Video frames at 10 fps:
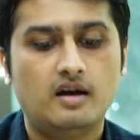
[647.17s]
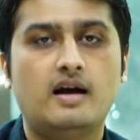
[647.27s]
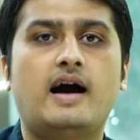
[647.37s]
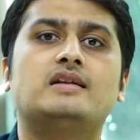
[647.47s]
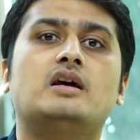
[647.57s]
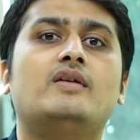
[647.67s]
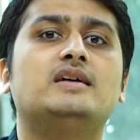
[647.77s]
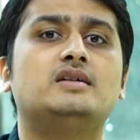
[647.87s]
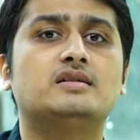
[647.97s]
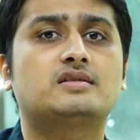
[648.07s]

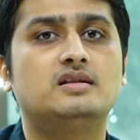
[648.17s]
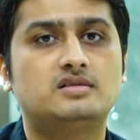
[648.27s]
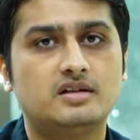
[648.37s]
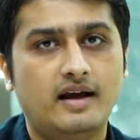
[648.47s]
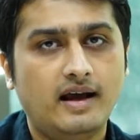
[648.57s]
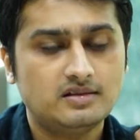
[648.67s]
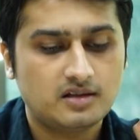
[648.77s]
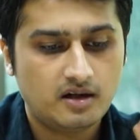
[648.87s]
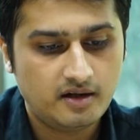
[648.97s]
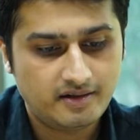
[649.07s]
otherwise it is considered as
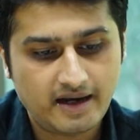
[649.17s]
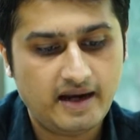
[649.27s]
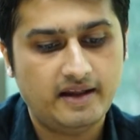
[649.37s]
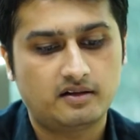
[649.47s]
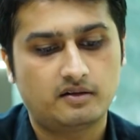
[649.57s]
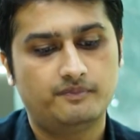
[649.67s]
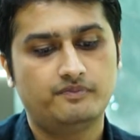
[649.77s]
trading.